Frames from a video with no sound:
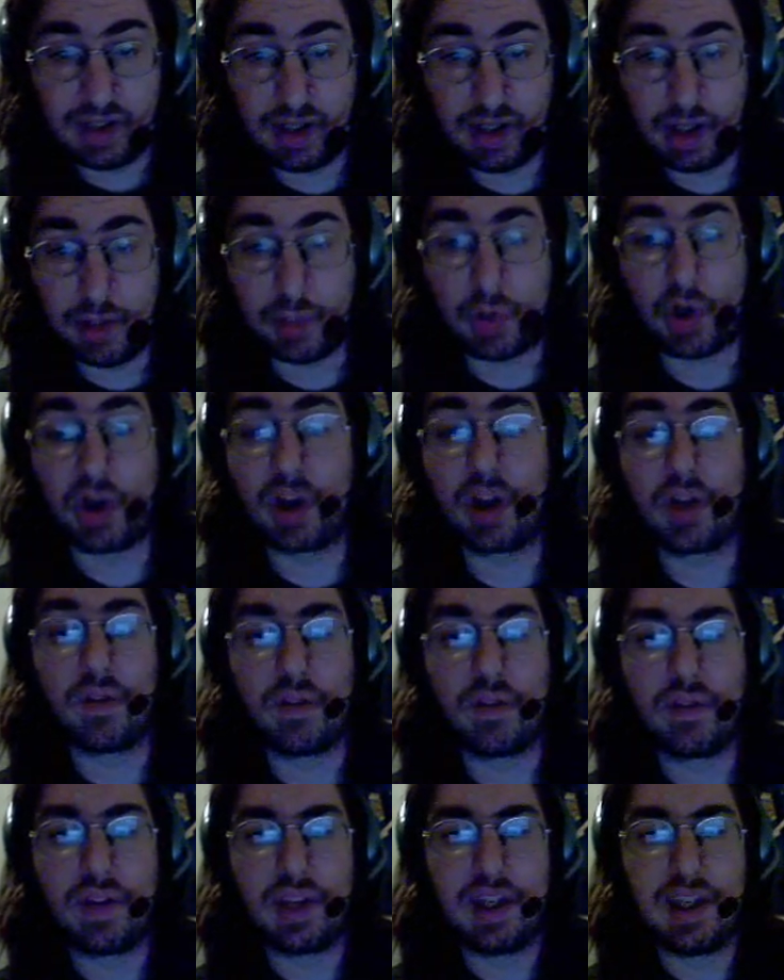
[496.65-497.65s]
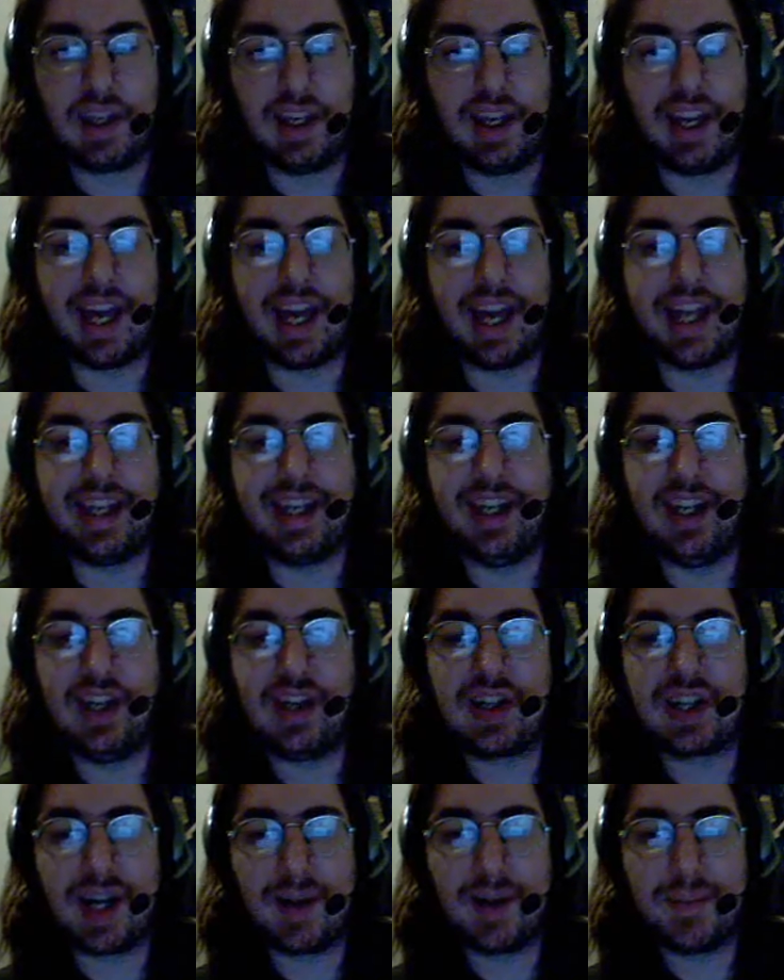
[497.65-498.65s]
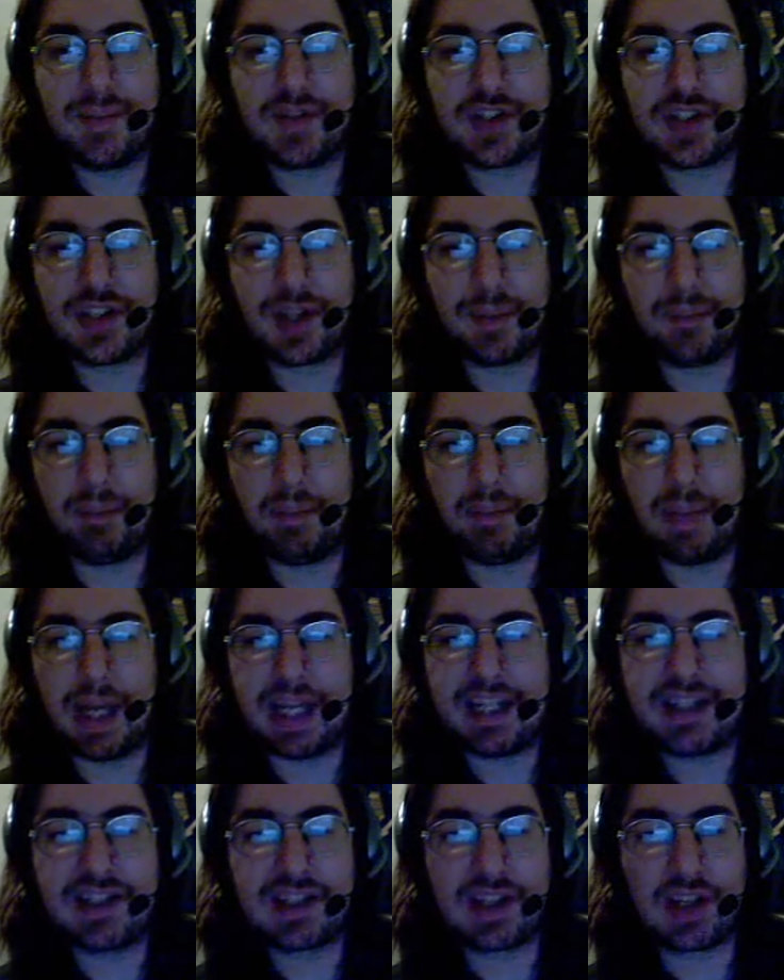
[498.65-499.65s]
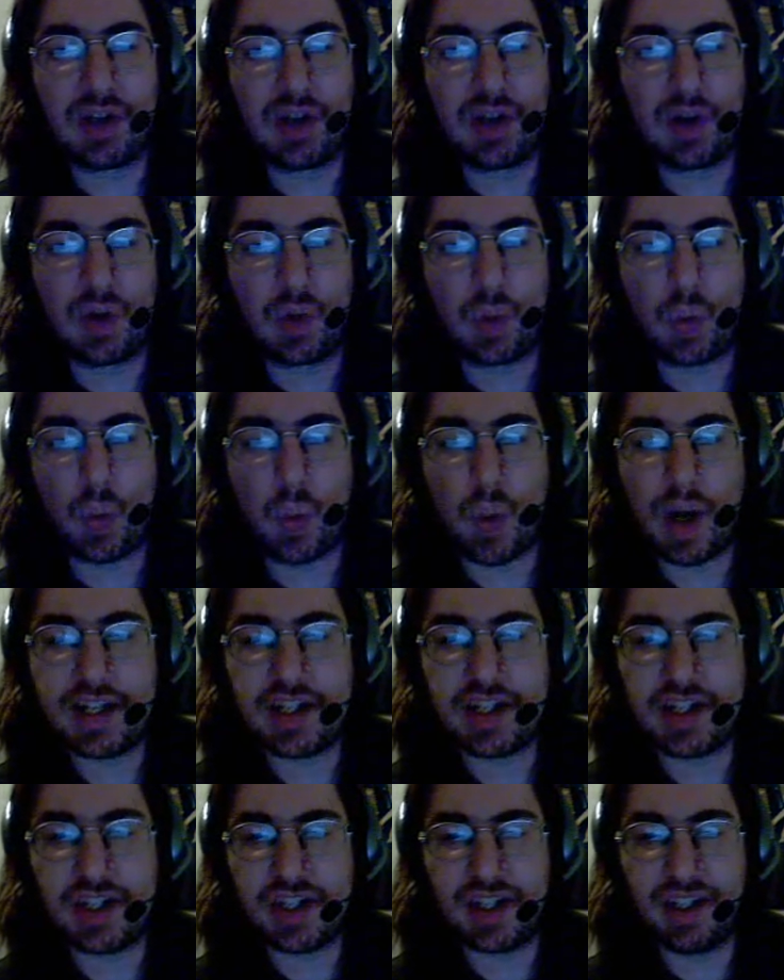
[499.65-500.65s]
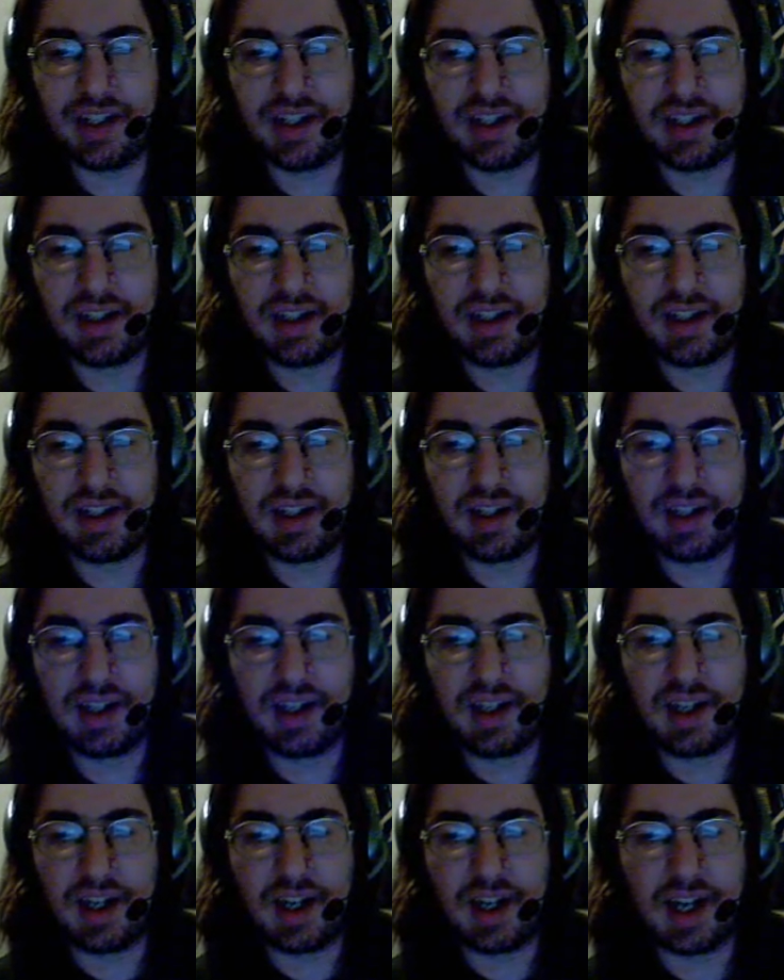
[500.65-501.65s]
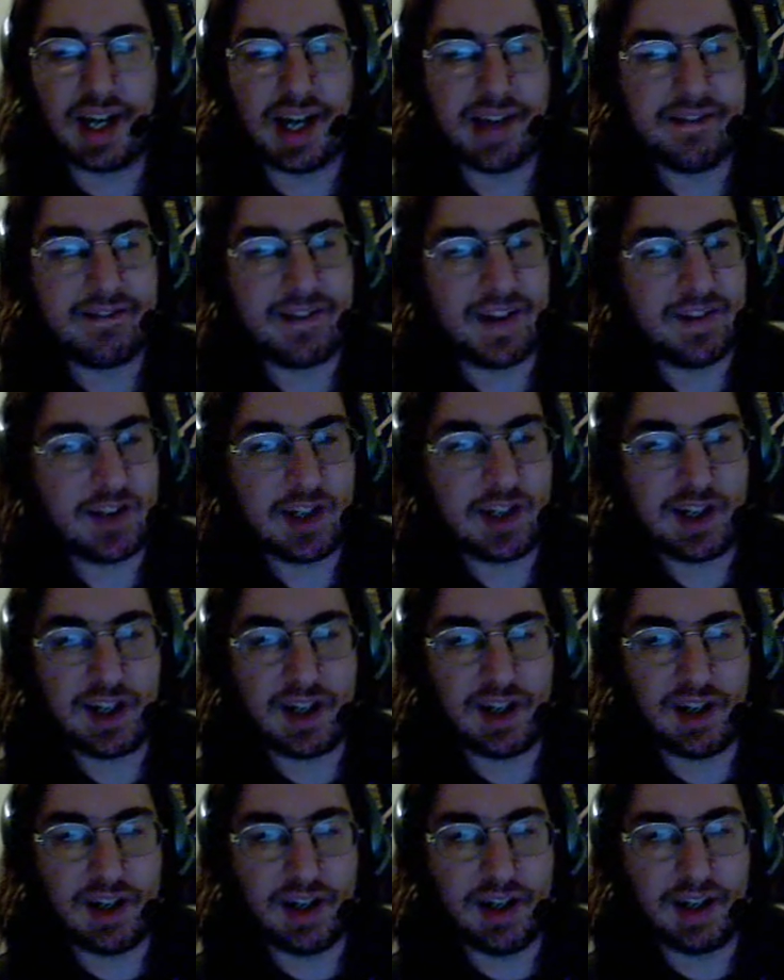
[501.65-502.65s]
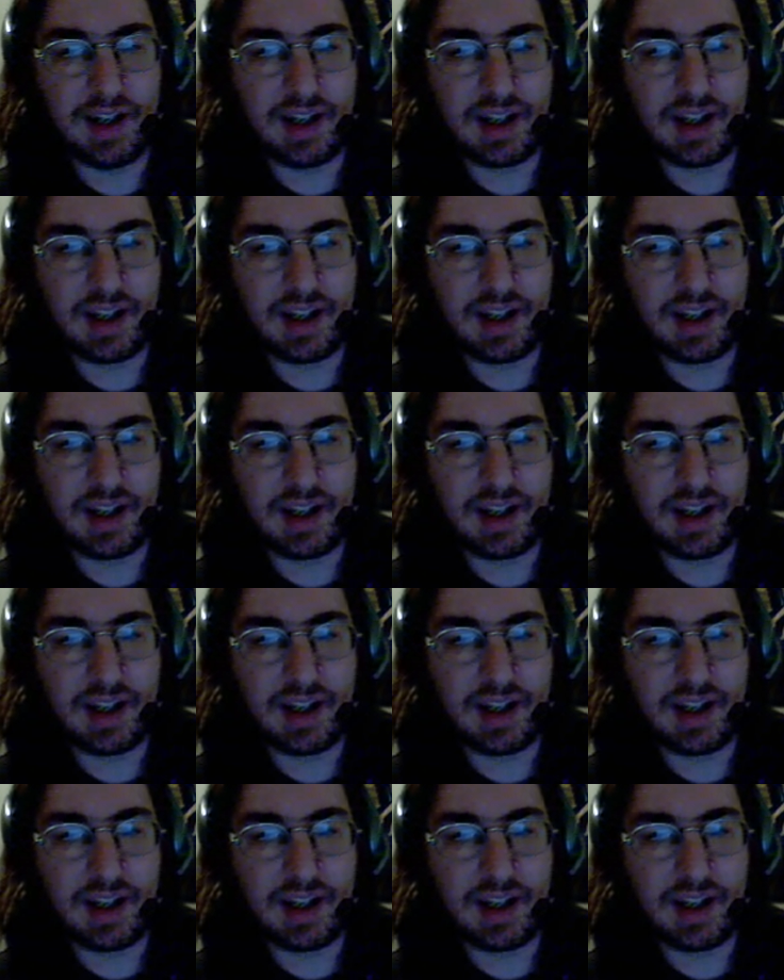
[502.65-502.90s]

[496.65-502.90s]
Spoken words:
immortal. And here comes the best question I've ever heard.